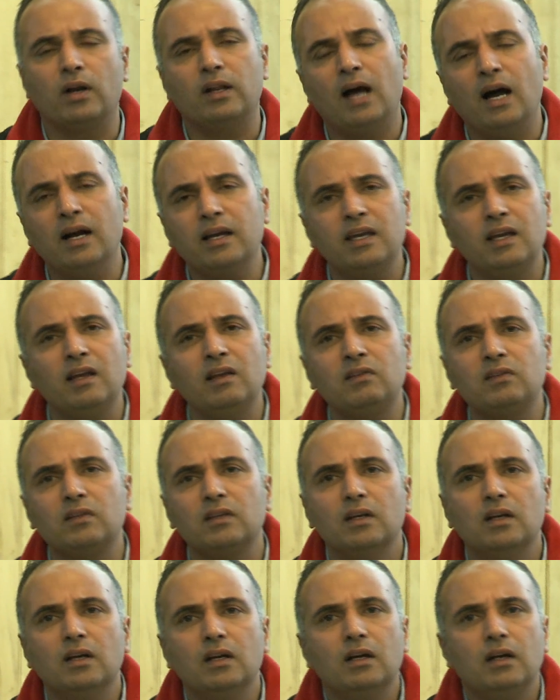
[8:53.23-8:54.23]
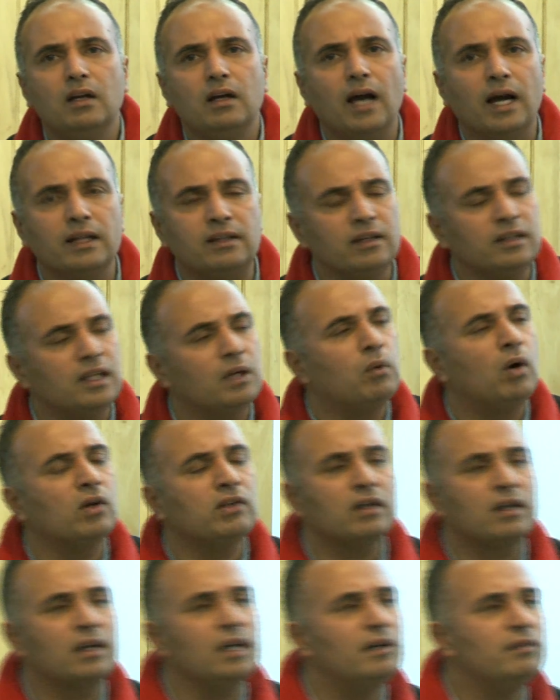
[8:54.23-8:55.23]
In our case, I think there was
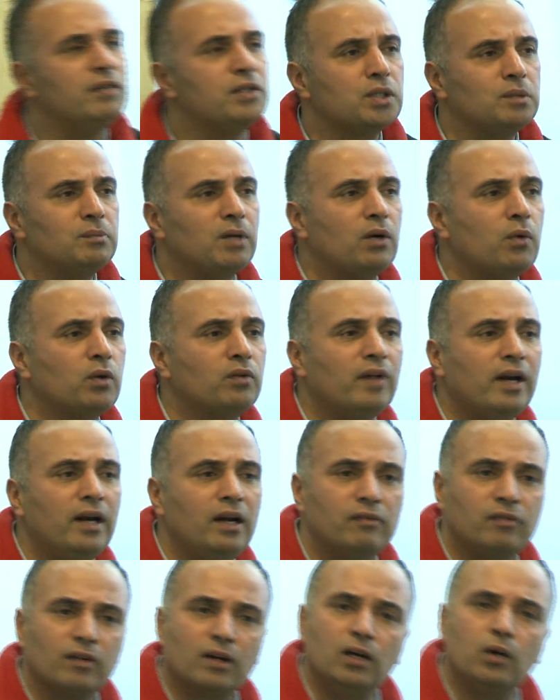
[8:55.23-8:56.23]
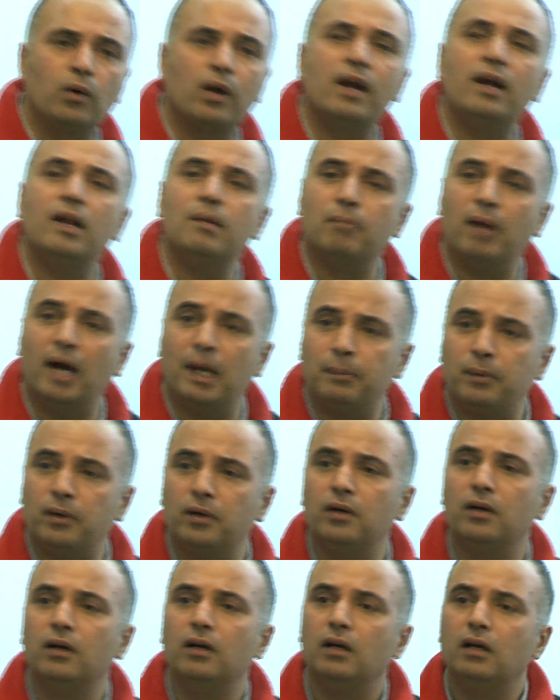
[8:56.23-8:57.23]
a clear vision, but it was very difficult to get it imbibed
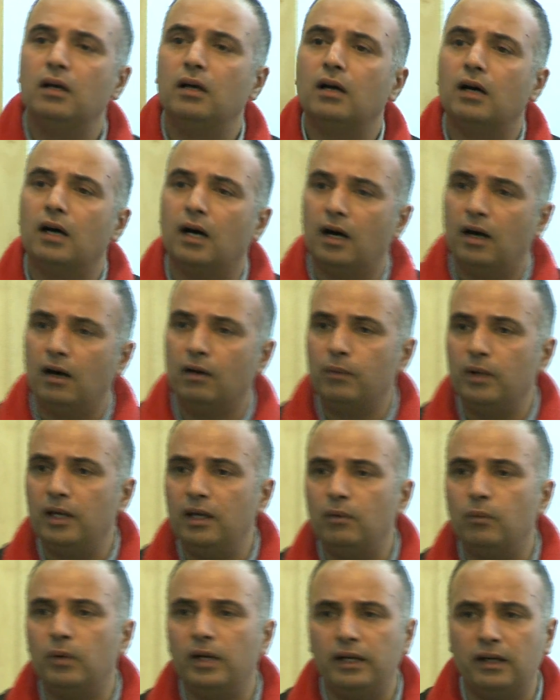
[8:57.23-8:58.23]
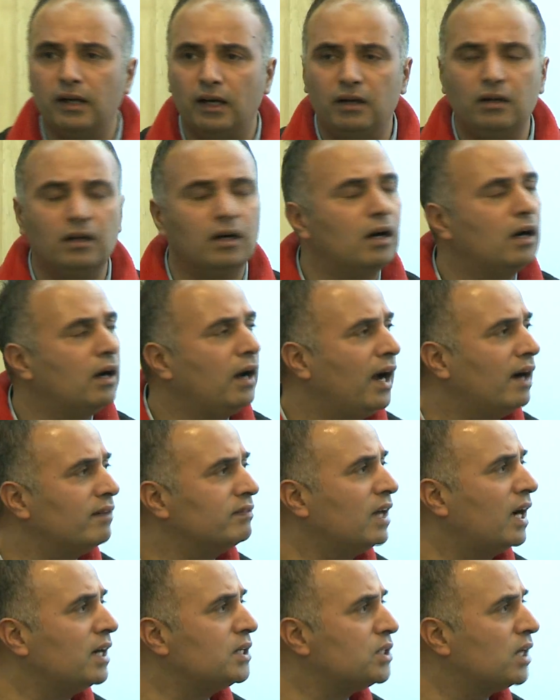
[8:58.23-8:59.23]
uh, we, we did uh,
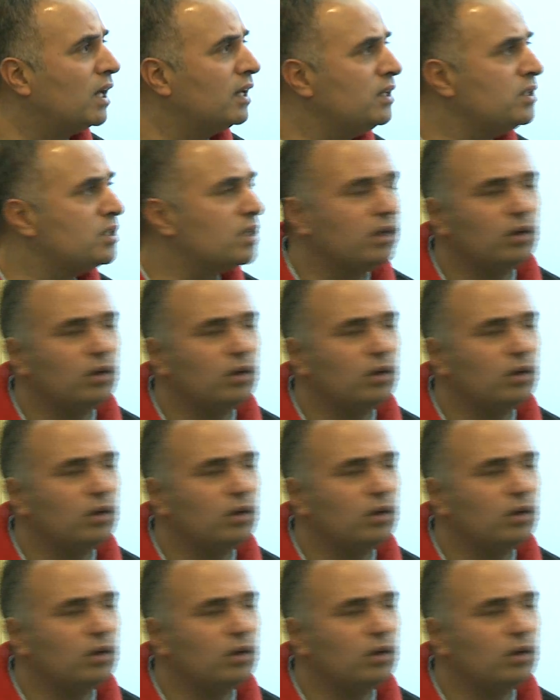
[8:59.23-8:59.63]
have that challenge.